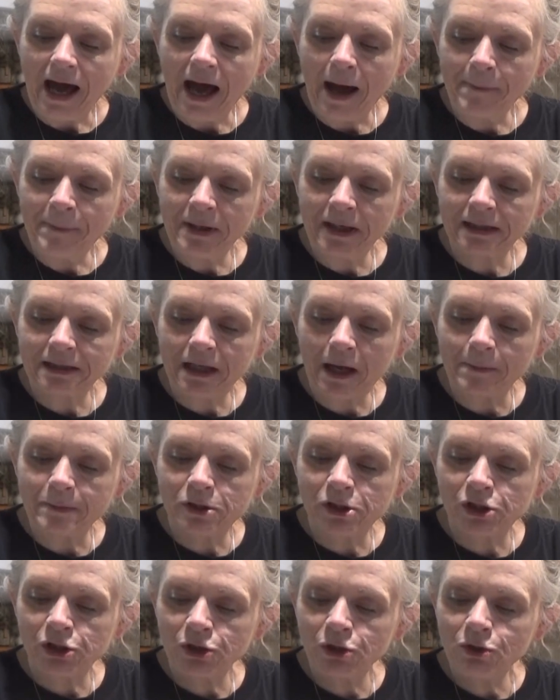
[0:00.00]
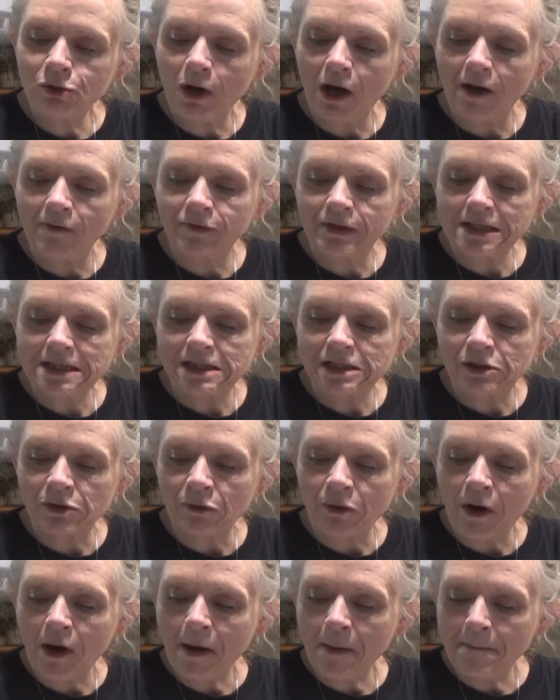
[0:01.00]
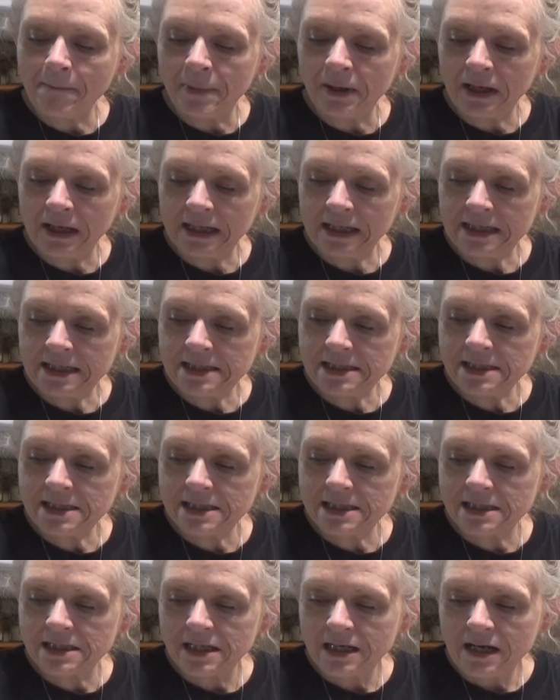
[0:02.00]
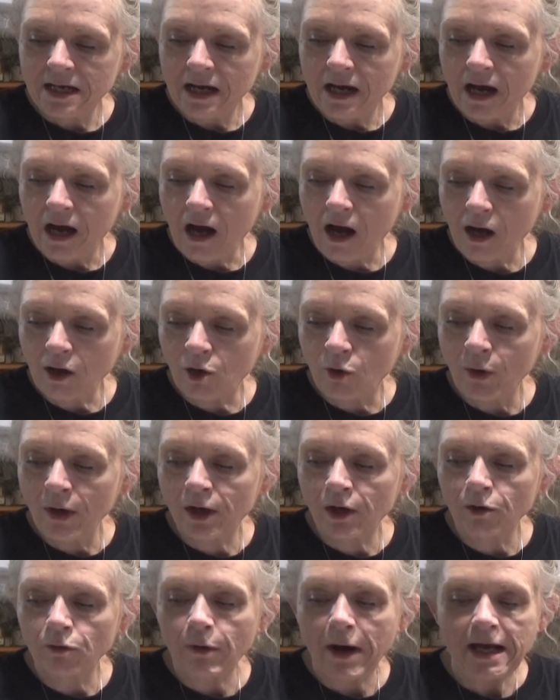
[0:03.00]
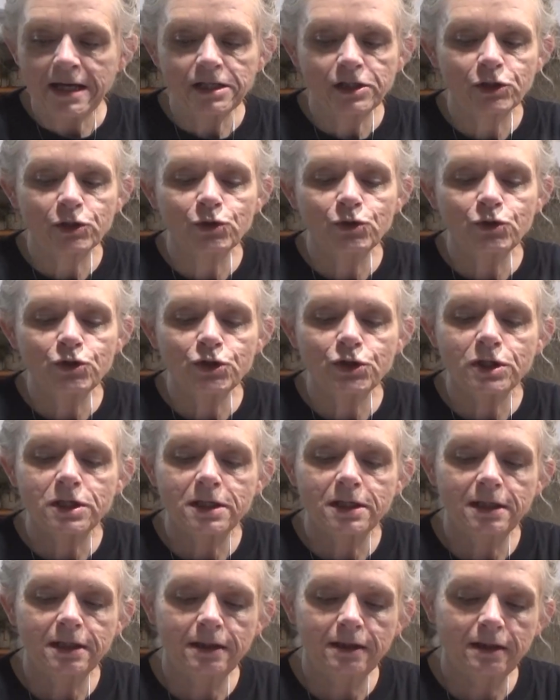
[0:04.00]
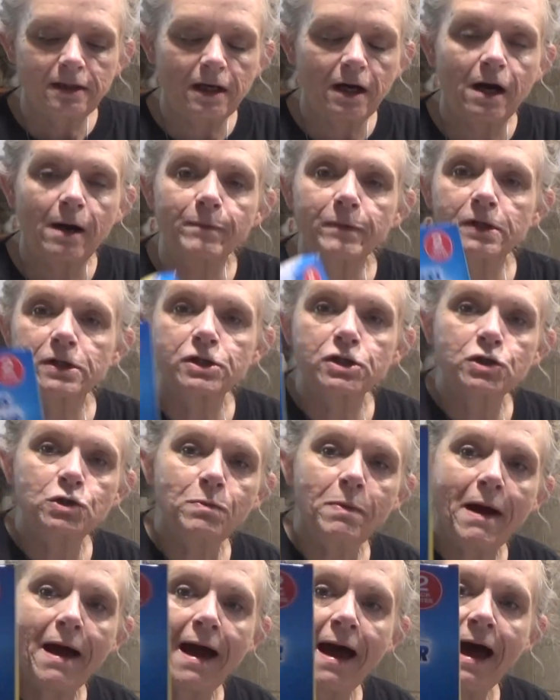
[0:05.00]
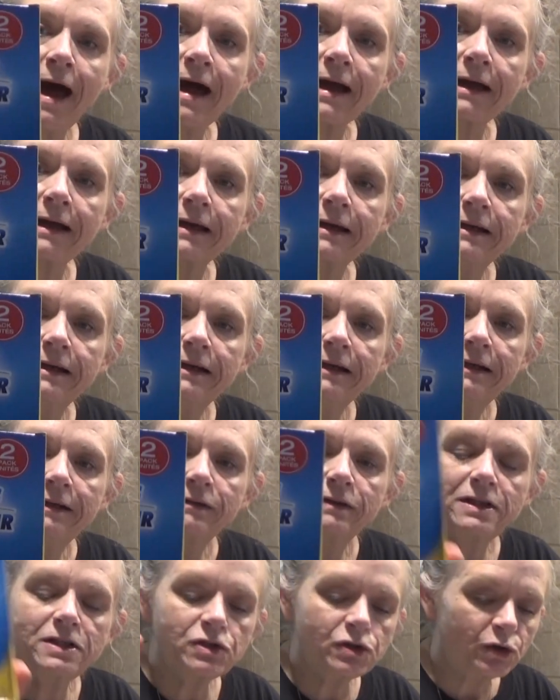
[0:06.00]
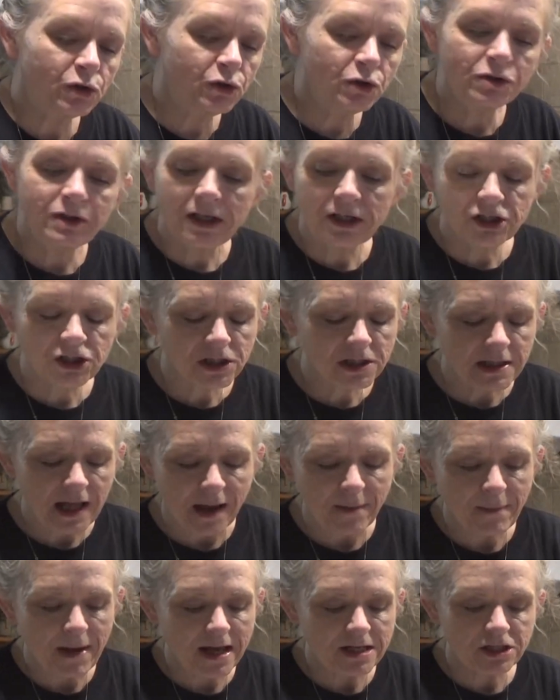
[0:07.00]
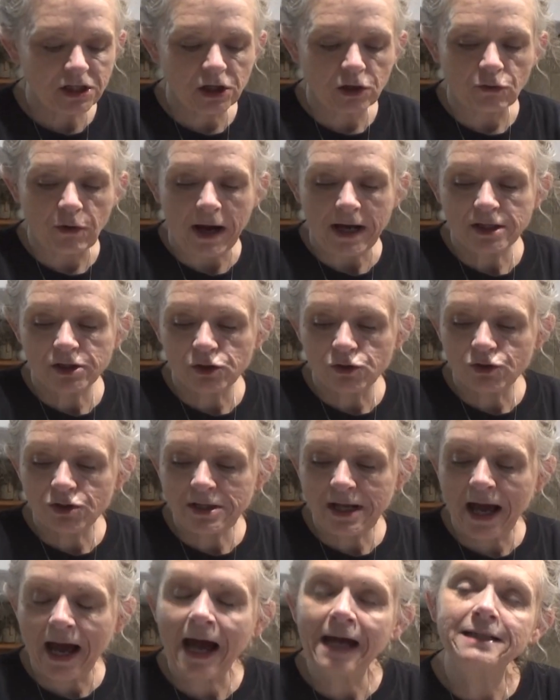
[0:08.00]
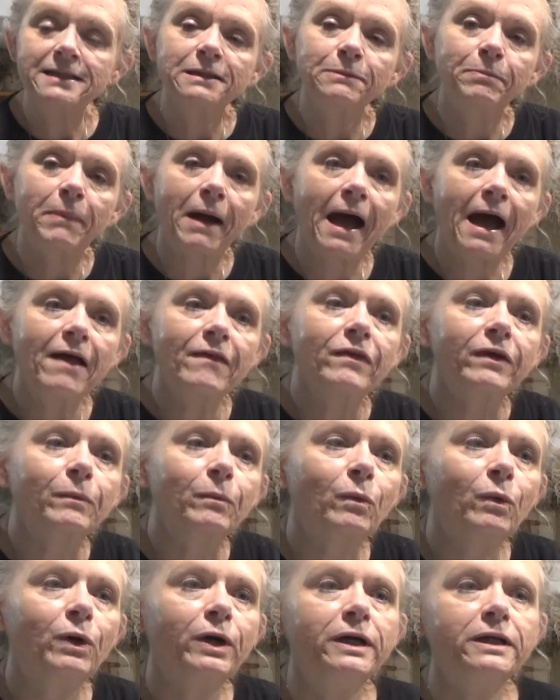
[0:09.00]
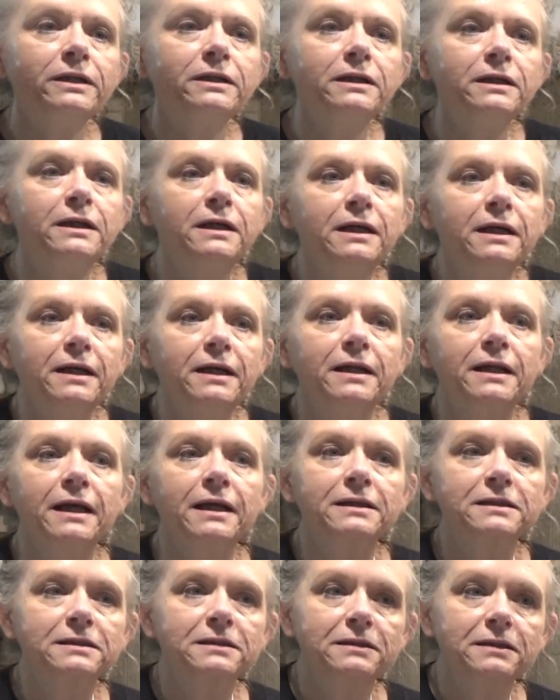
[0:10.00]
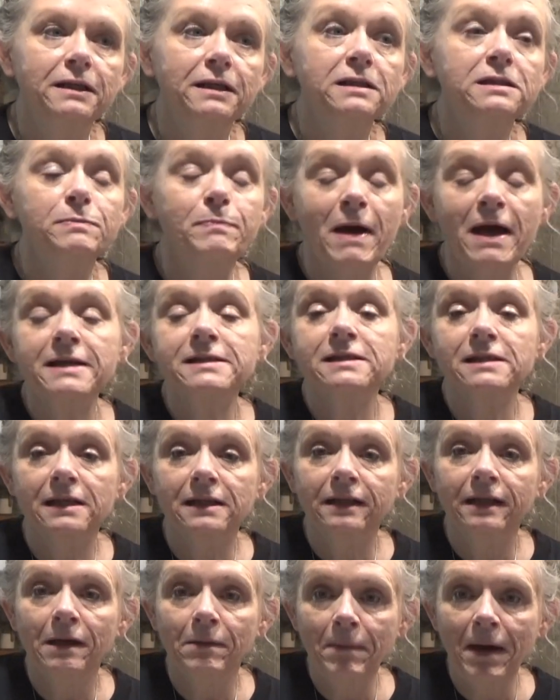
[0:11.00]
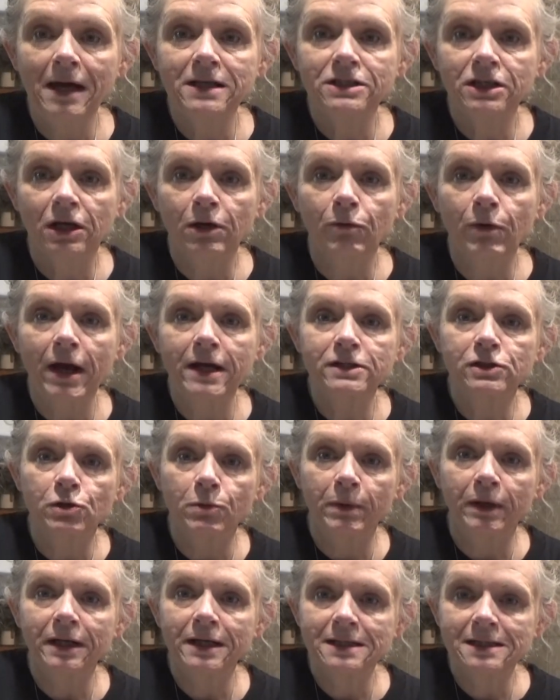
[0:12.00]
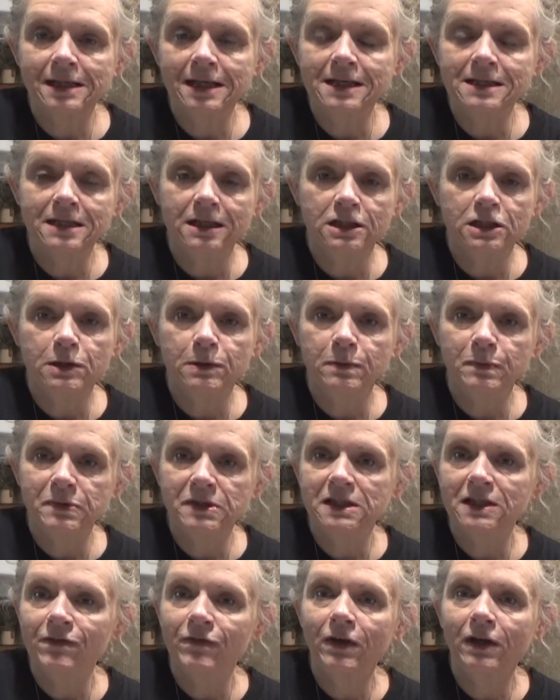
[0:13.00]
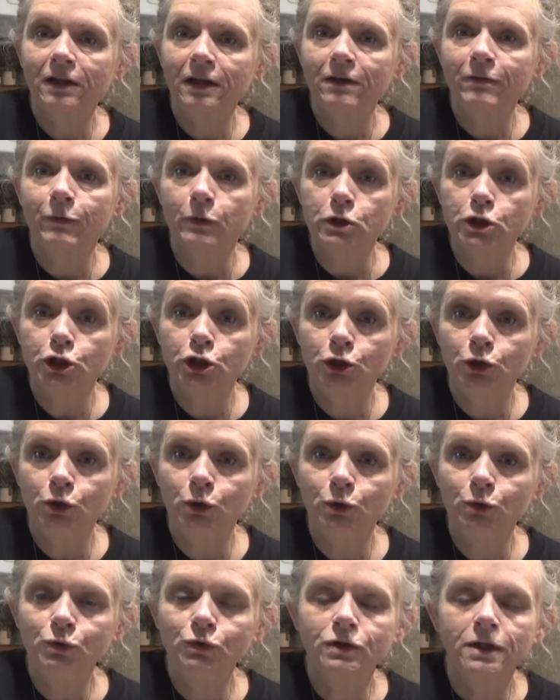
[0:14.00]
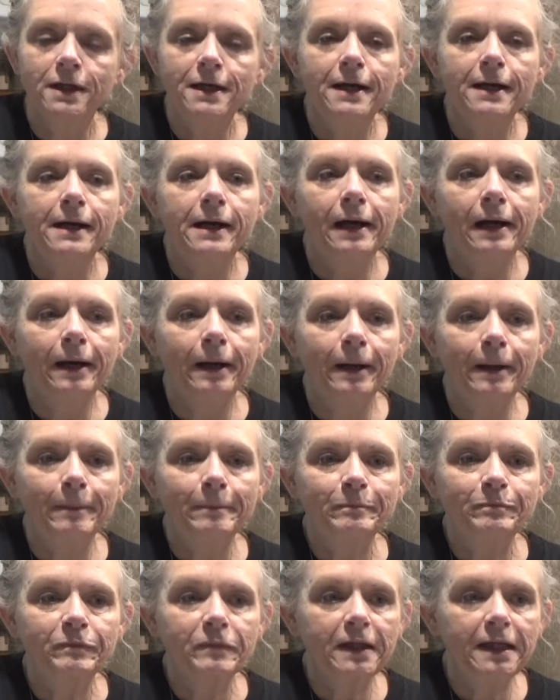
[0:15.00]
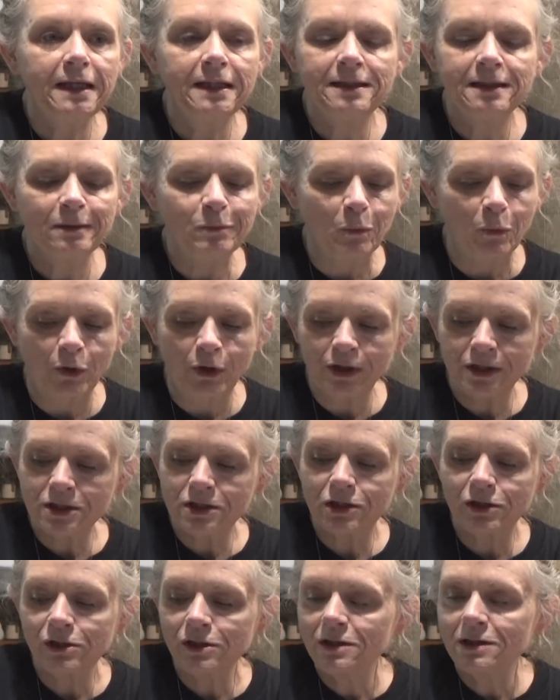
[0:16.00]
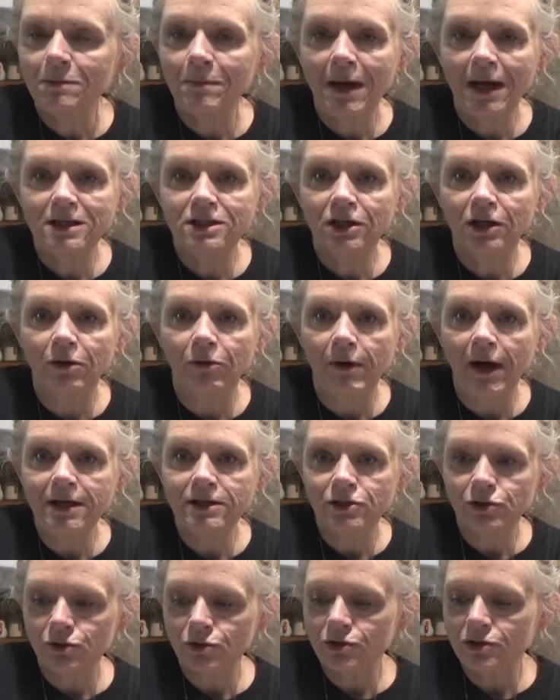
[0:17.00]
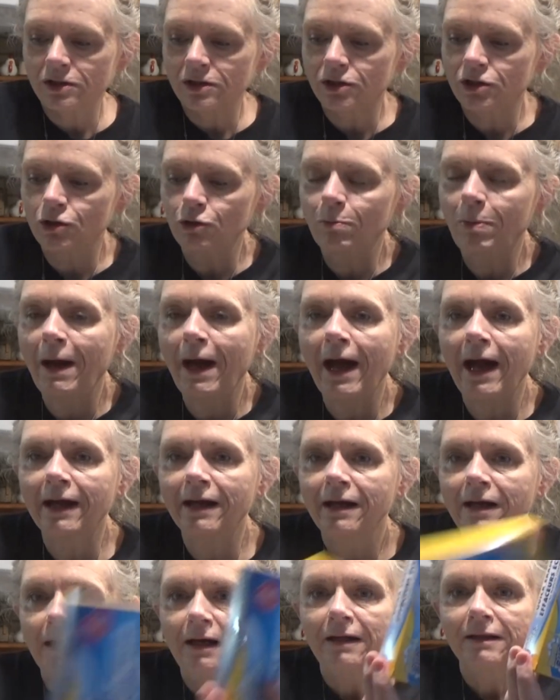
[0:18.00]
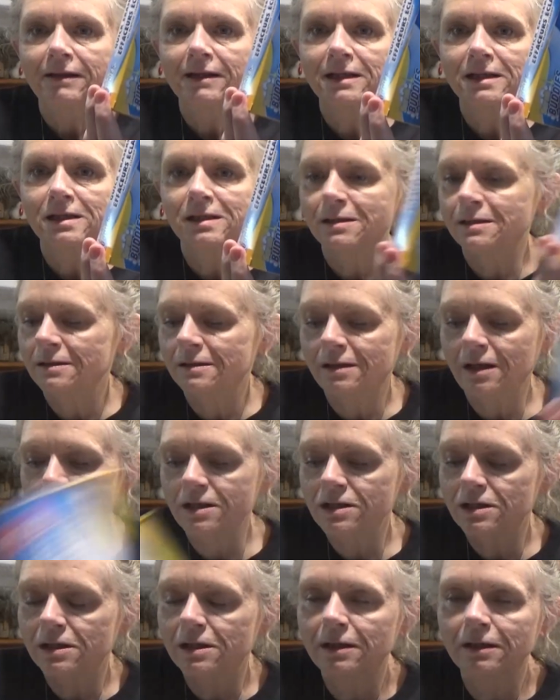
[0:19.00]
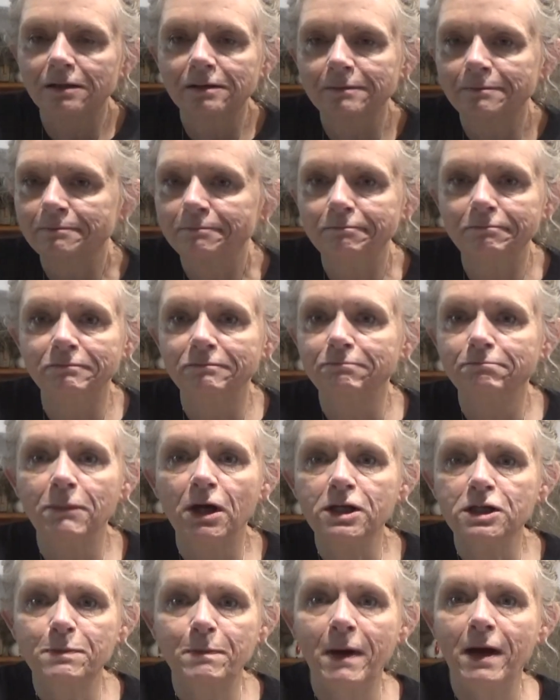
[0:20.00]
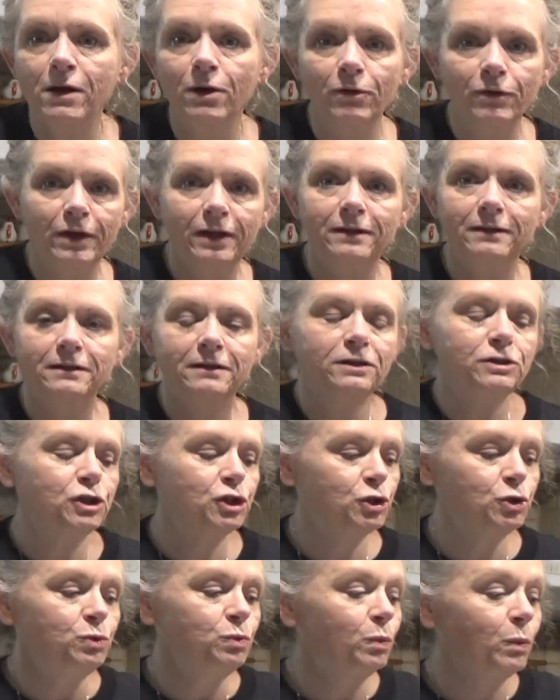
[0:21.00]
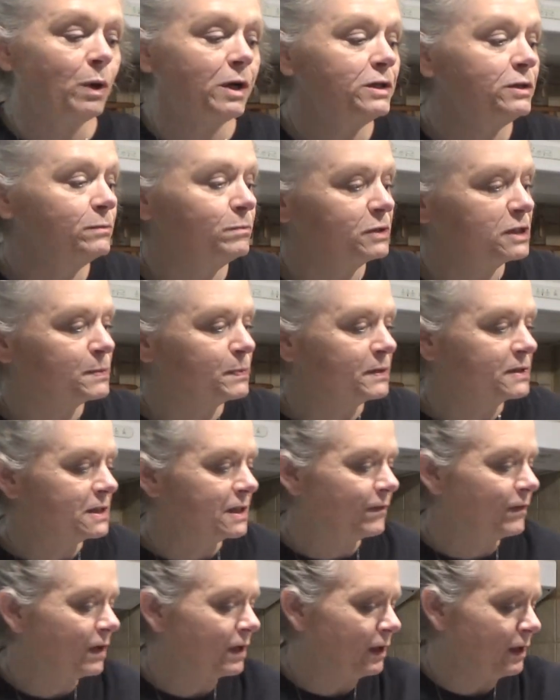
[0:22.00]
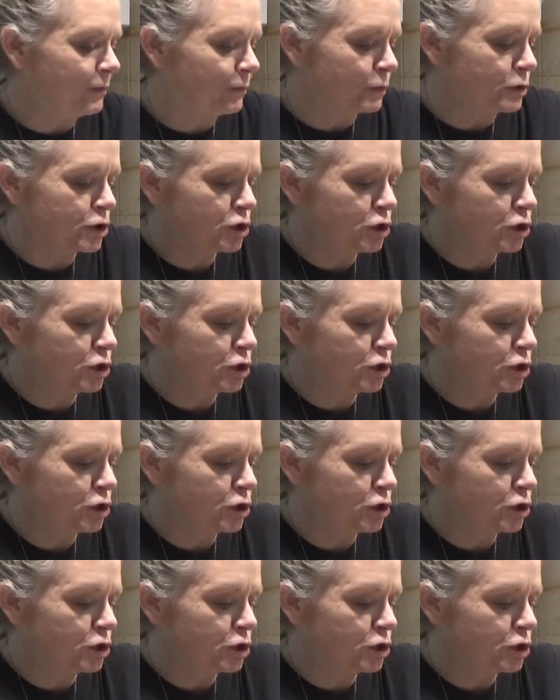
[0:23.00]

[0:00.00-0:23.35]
I picked up two of the Scrub Buddies uh, quick erasers, the, um, the two pack. These are good. They're just like magic erasers. Now, I did buy the one it's, it's basically a magic eraser, but it says it's specifically for shoes. Um, it didn't work as good, the magic erasers, the two-pack. This does much better than the shoe one specifically for